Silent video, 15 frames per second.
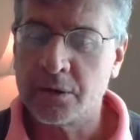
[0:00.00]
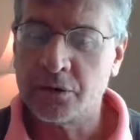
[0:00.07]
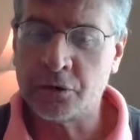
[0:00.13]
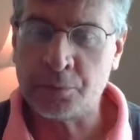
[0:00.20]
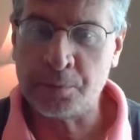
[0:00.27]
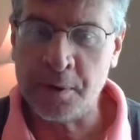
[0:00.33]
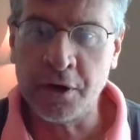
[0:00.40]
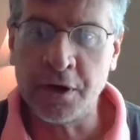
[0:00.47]

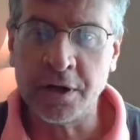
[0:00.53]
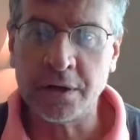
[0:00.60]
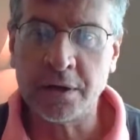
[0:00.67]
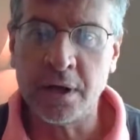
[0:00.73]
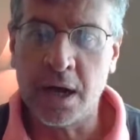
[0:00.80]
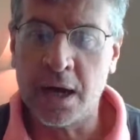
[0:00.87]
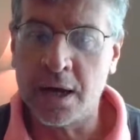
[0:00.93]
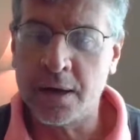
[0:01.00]
spirit
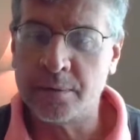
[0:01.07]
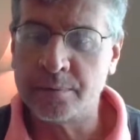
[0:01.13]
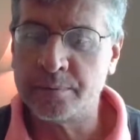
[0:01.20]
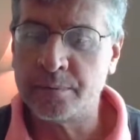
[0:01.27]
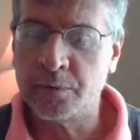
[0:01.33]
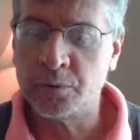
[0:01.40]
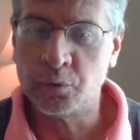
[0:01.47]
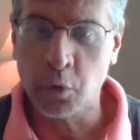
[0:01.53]

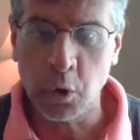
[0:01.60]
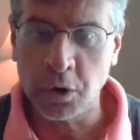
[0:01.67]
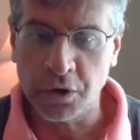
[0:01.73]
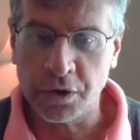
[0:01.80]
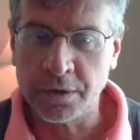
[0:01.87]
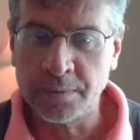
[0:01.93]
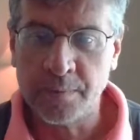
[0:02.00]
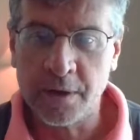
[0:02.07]

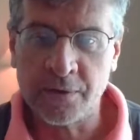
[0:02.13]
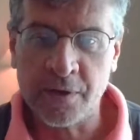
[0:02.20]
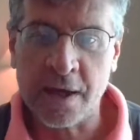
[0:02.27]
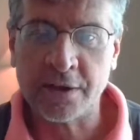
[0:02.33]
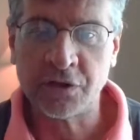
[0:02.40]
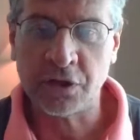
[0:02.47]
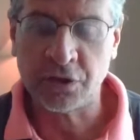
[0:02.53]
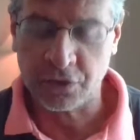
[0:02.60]
ruler of
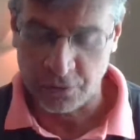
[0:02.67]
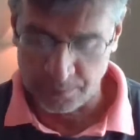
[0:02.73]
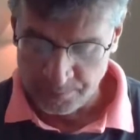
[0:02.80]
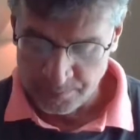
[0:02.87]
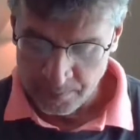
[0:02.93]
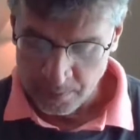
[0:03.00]
that system